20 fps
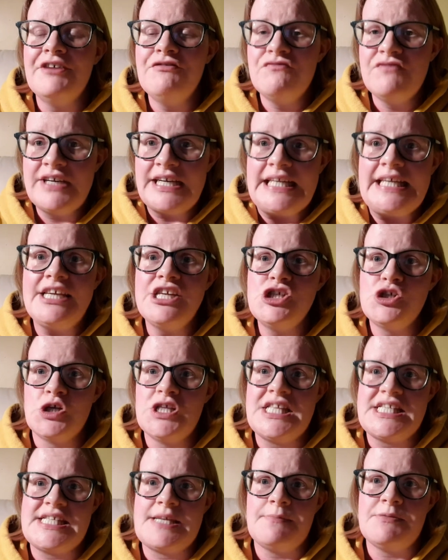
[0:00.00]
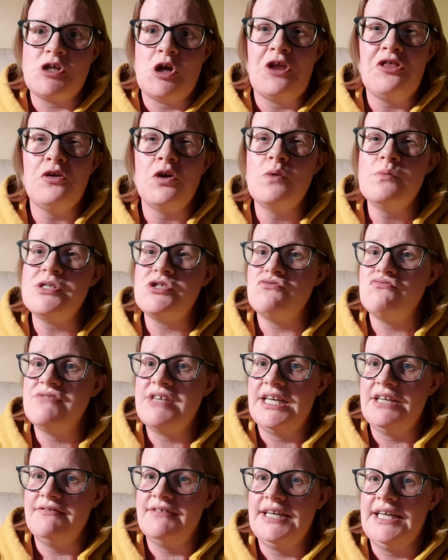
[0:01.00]
really enjoyed this episode. I thought it was
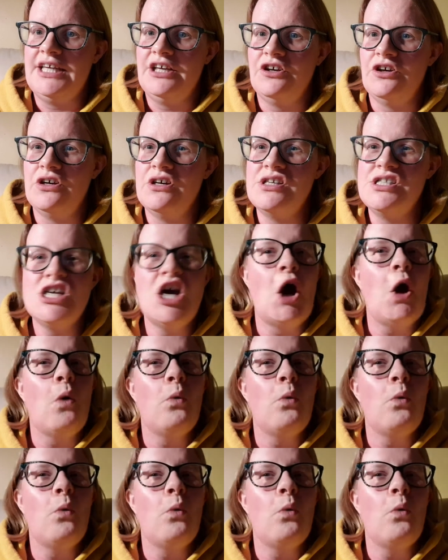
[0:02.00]
really, really good.